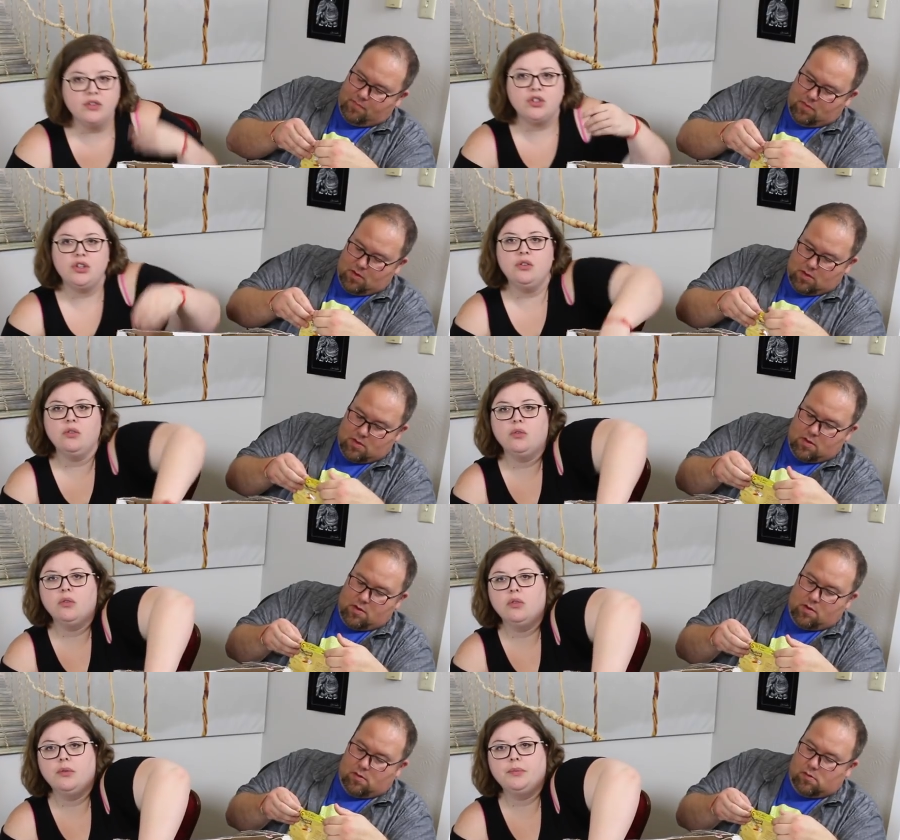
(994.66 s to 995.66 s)
Speaker 1: there's two.
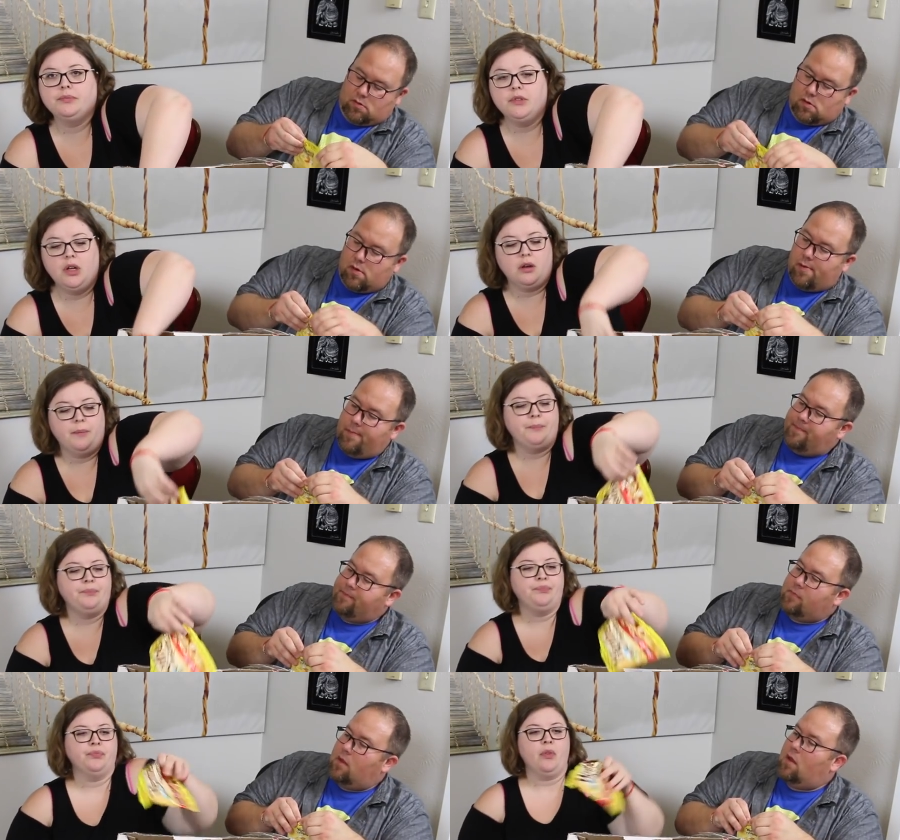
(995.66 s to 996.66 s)
Look,
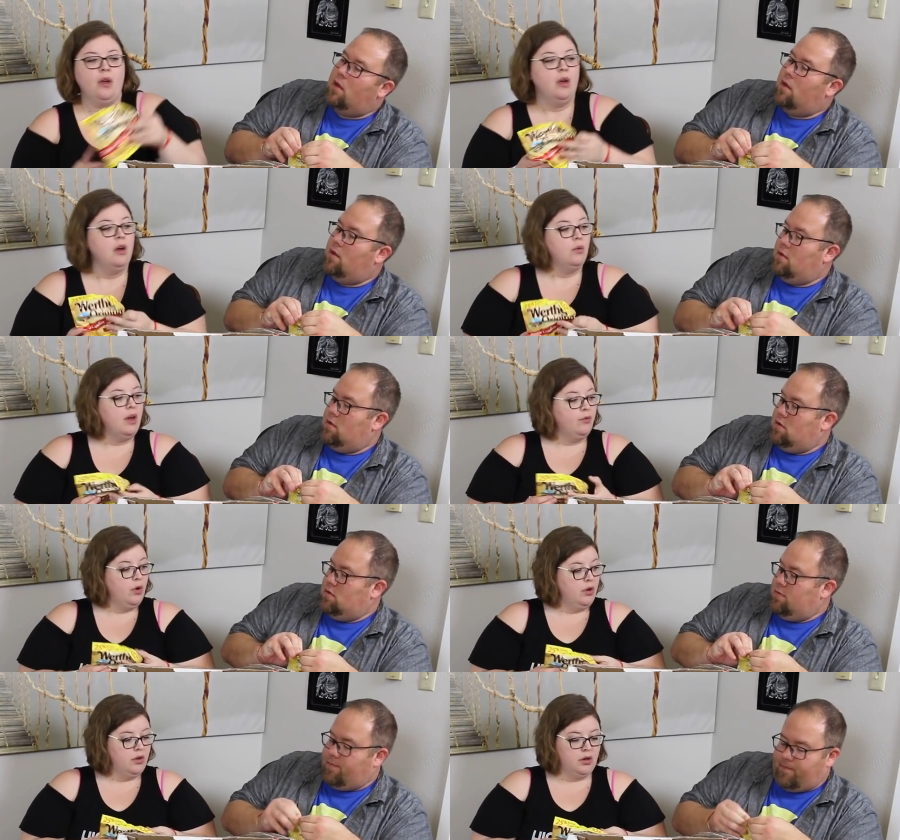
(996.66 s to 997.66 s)
we have
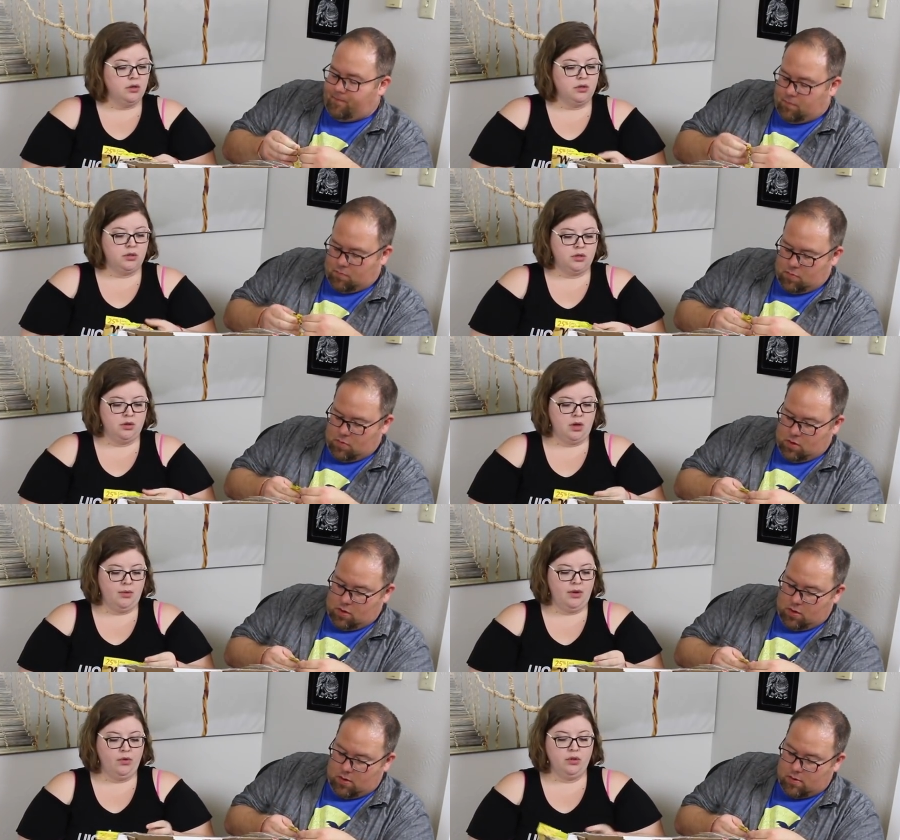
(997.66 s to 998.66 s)
Werther's and
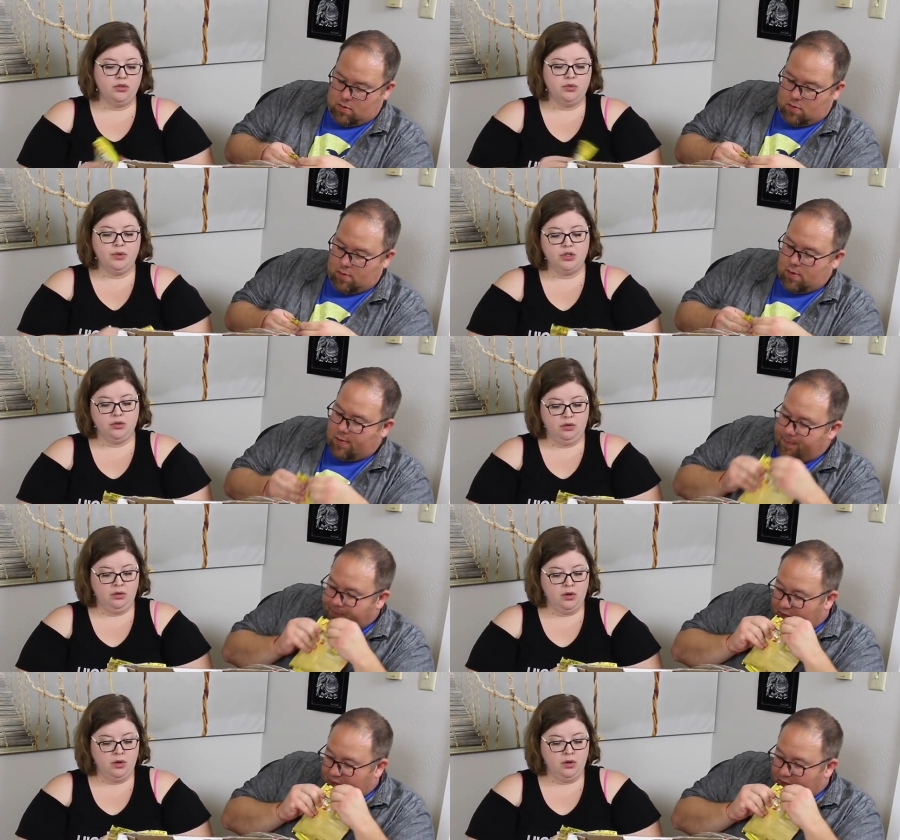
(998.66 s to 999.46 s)
we have Werther's Original.